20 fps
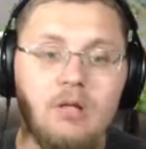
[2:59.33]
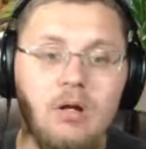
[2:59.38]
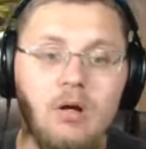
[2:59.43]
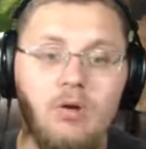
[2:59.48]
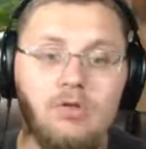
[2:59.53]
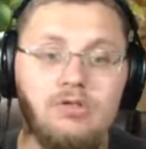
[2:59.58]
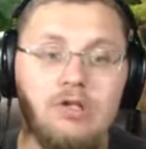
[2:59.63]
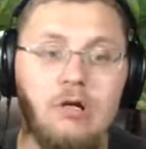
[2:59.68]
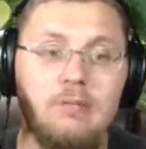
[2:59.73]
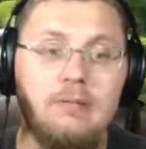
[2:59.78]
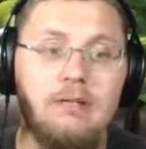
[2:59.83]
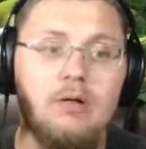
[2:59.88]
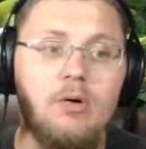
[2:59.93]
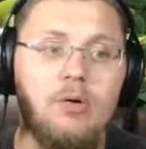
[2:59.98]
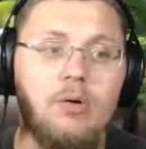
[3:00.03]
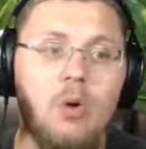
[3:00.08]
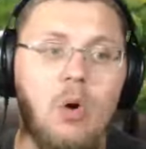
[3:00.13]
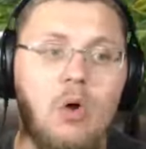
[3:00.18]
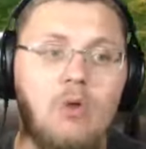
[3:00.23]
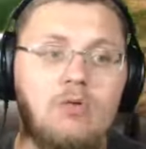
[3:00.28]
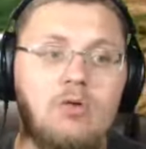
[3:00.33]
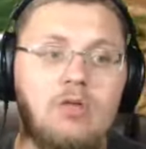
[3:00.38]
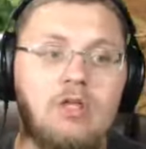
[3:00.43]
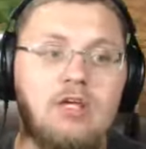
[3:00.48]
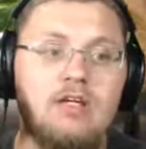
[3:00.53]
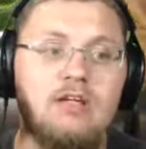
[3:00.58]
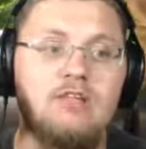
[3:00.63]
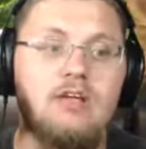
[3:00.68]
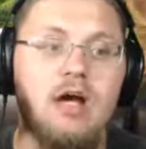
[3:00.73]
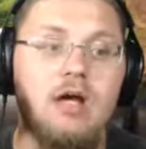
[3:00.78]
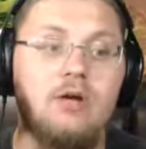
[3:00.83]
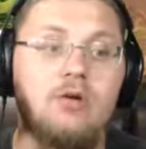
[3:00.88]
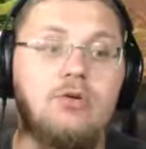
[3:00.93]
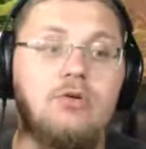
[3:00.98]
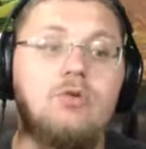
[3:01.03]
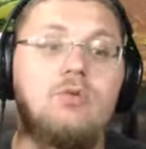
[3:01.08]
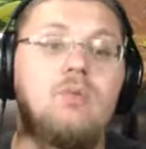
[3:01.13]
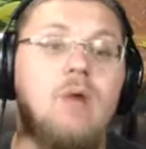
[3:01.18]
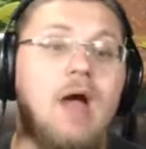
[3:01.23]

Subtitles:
Also, I'll be going over the entire new